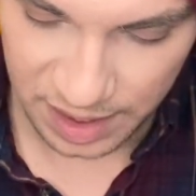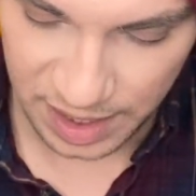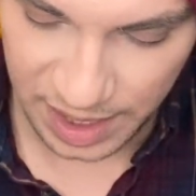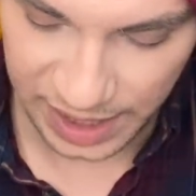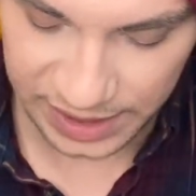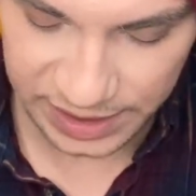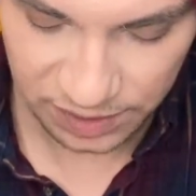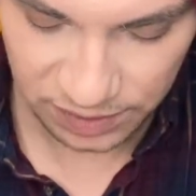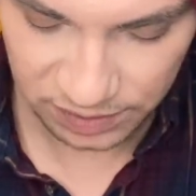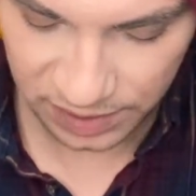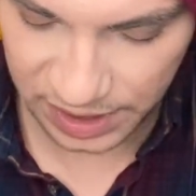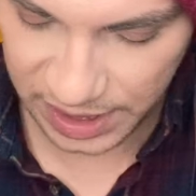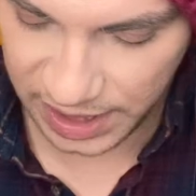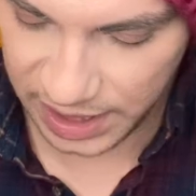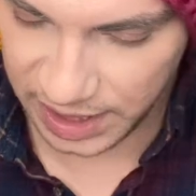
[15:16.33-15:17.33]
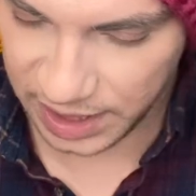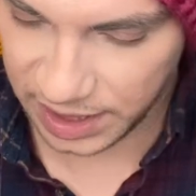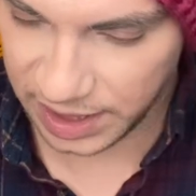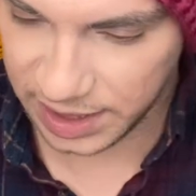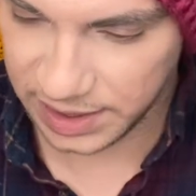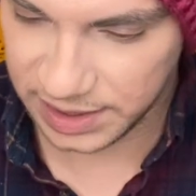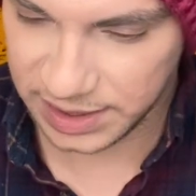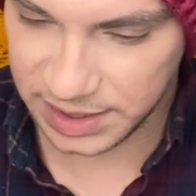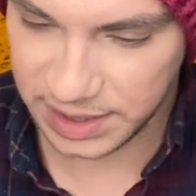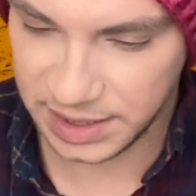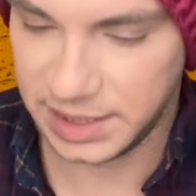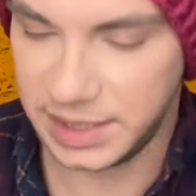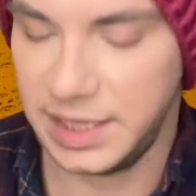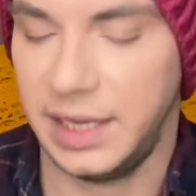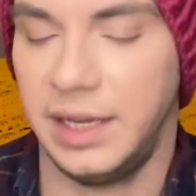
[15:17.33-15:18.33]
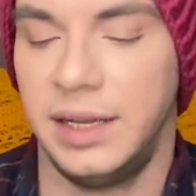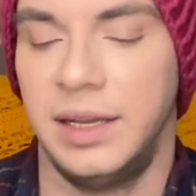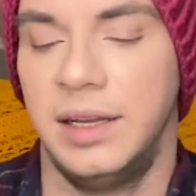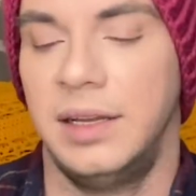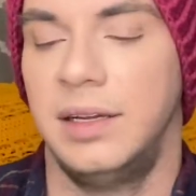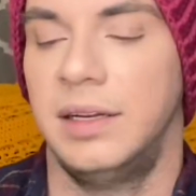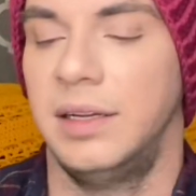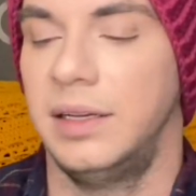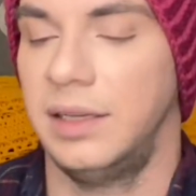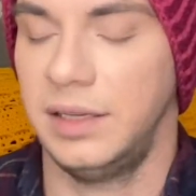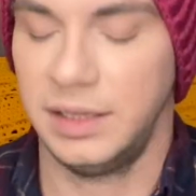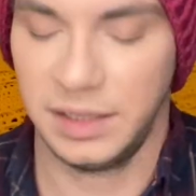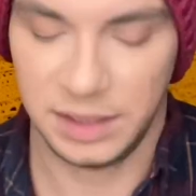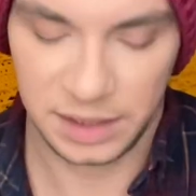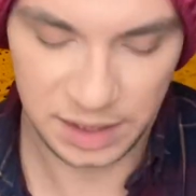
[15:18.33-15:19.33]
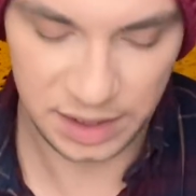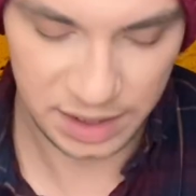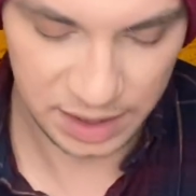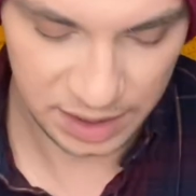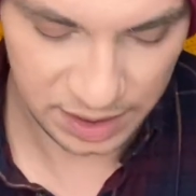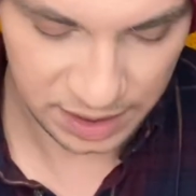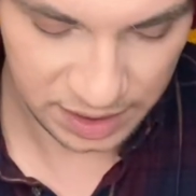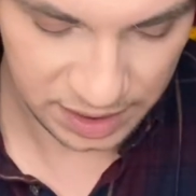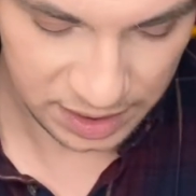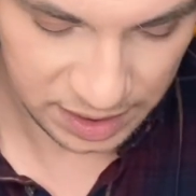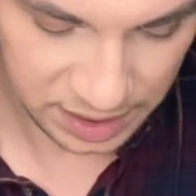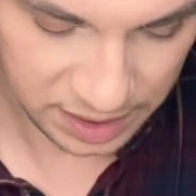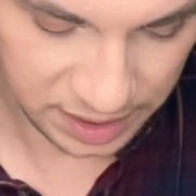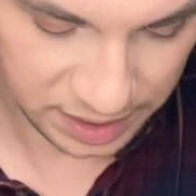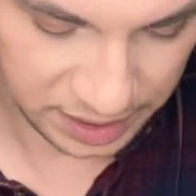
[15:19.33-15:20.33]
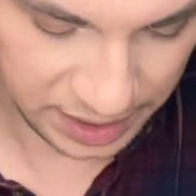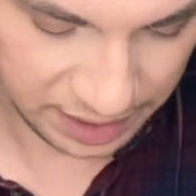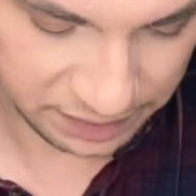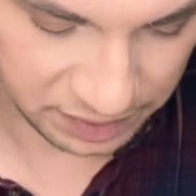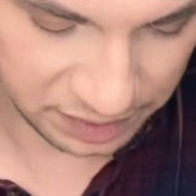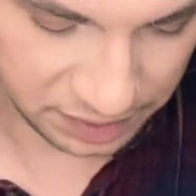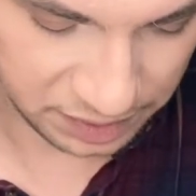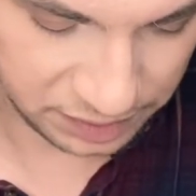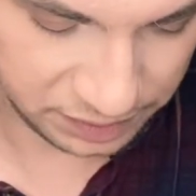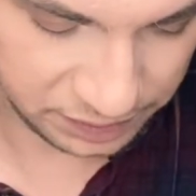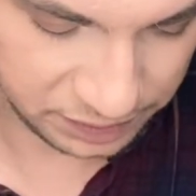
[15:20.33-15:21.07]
I don't think it's said level